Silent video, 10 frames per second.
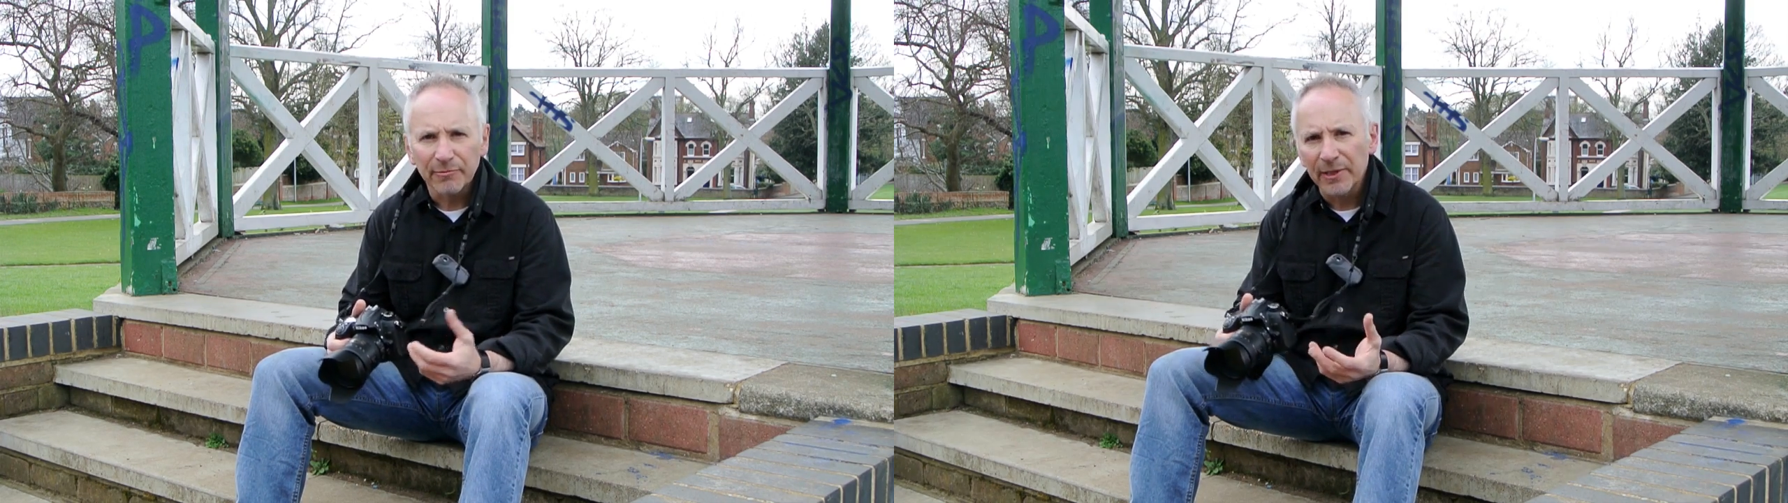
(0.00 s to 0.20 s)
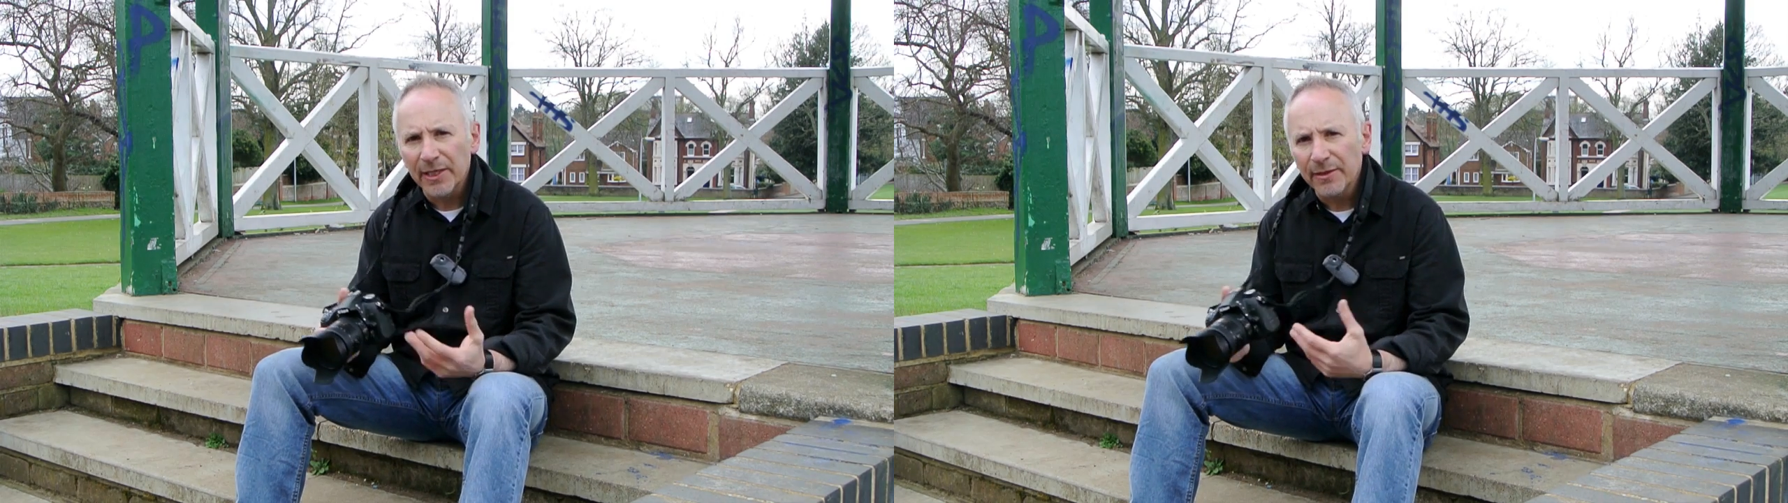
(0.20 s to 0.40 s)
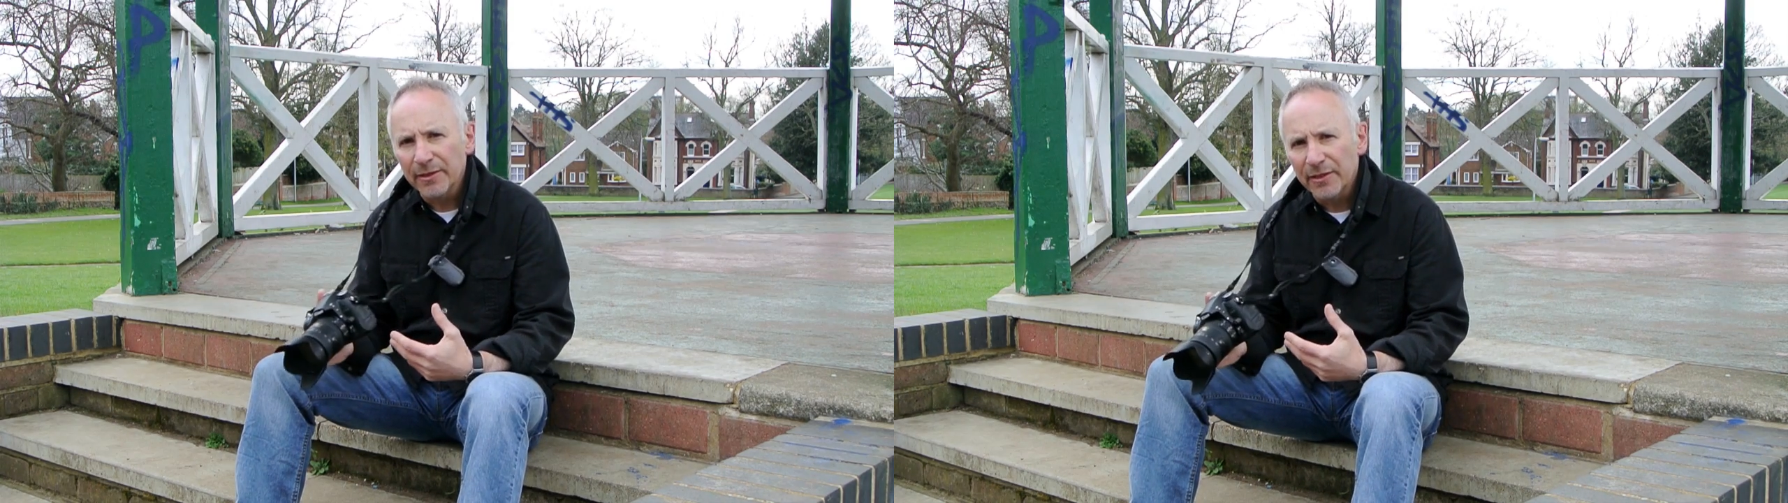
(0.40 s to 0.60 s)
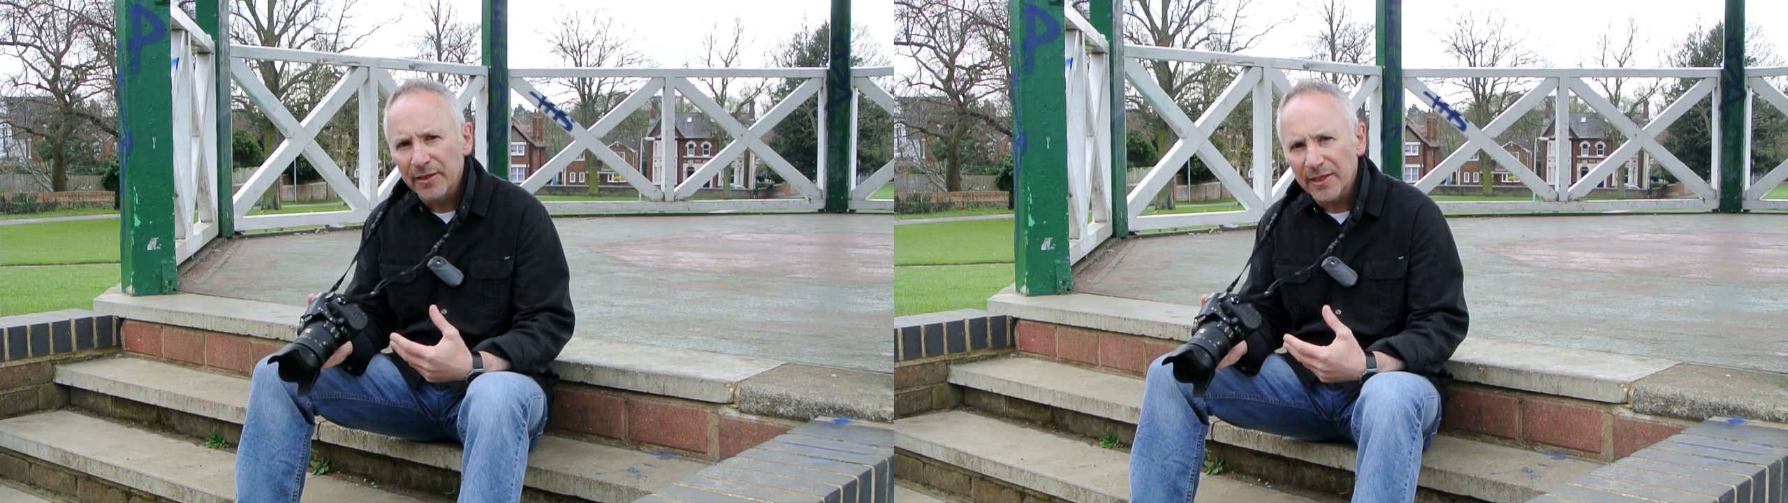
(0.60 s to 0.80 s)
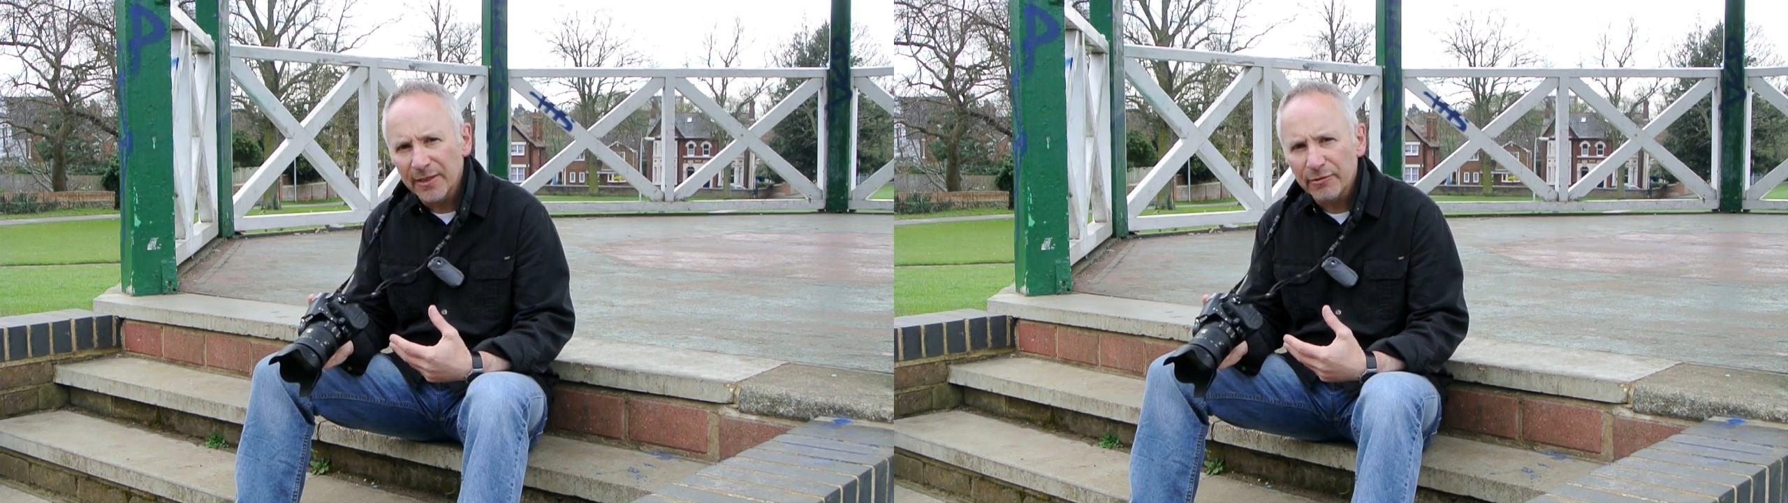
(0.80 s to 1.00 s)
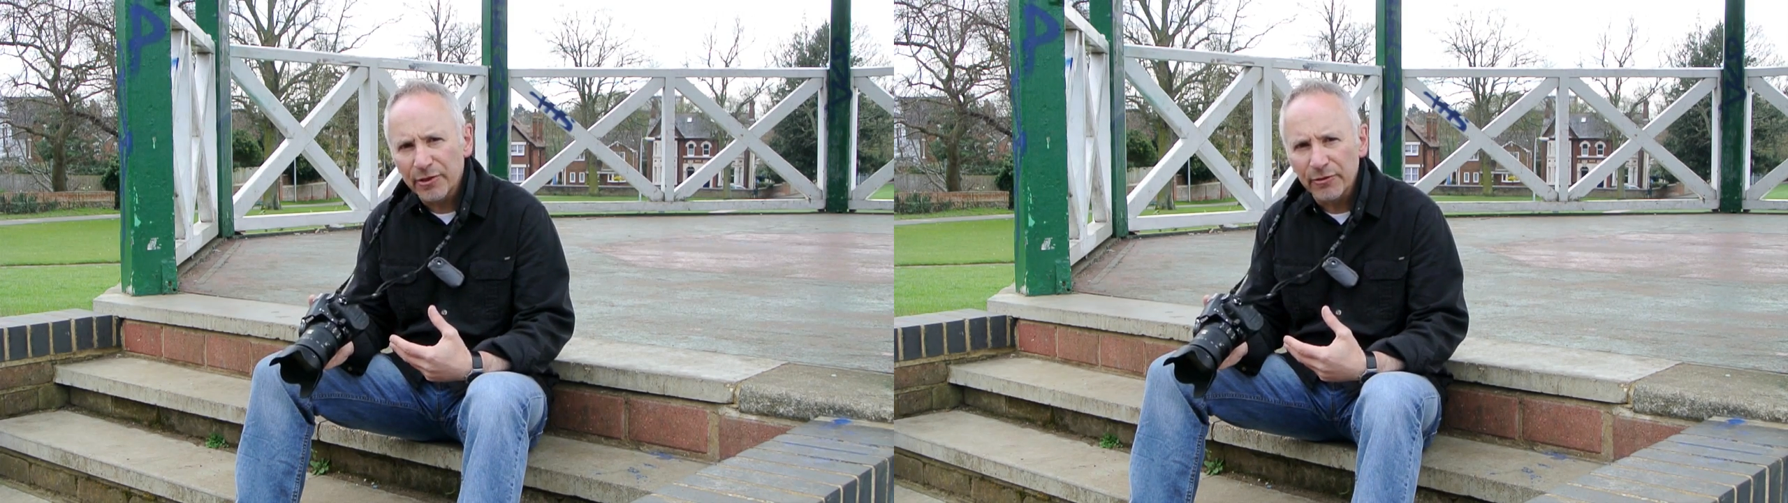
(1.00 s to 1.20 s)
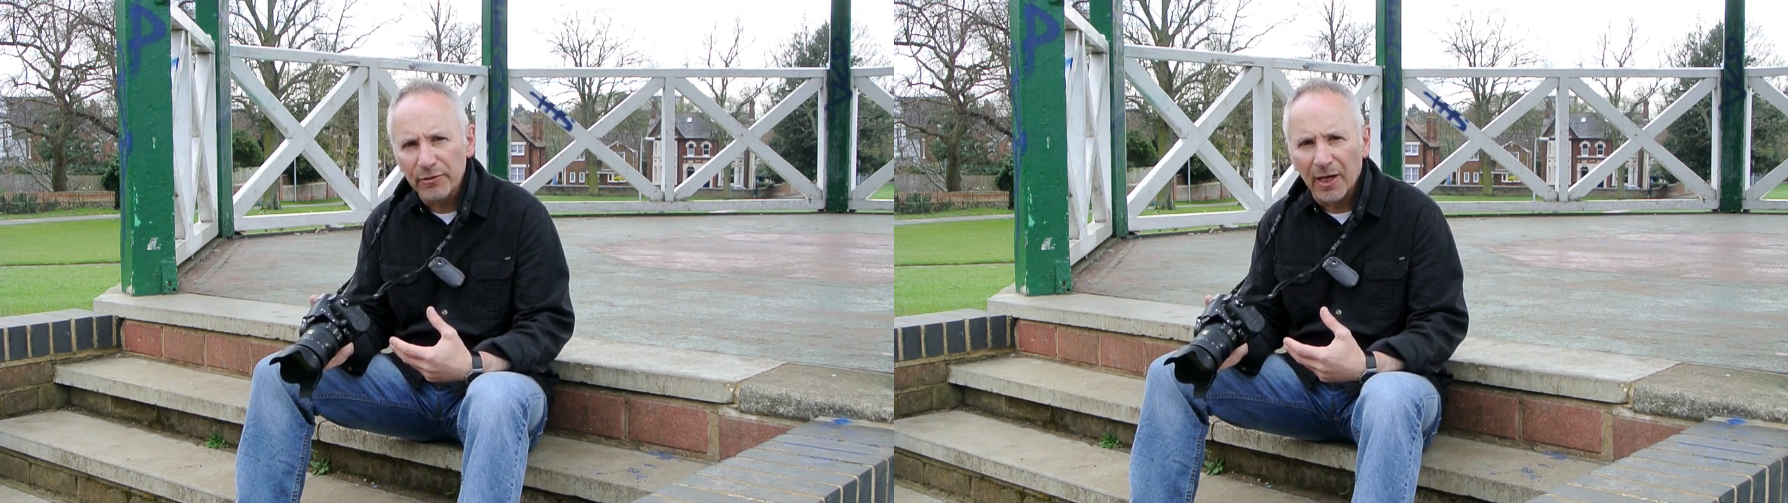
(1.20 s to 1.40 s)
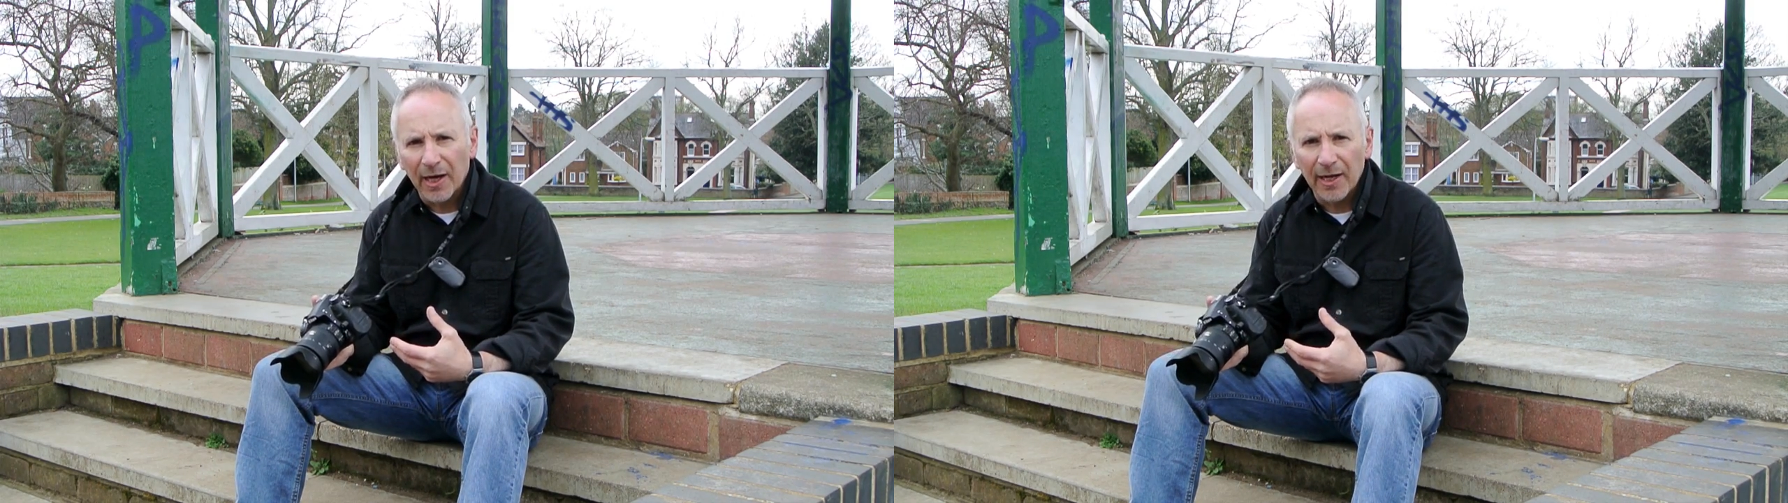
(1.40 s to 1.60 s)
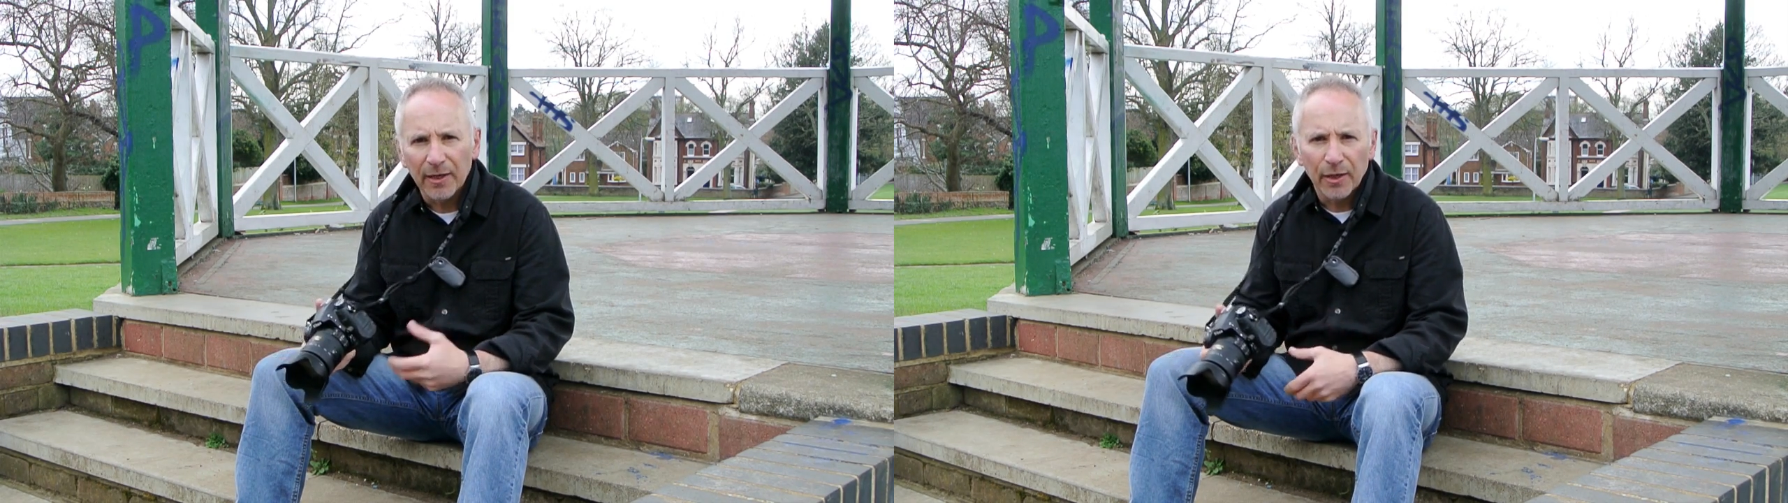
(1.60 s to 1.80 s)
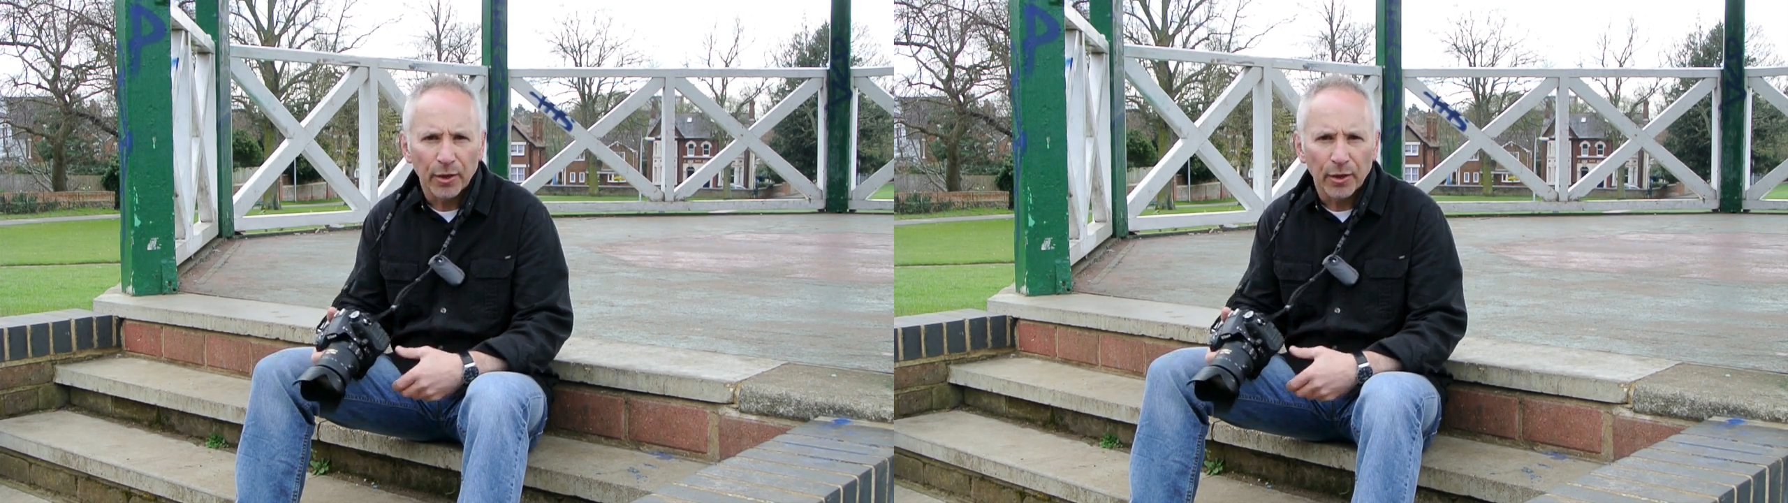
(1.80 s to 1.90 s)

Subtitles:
were either a little too light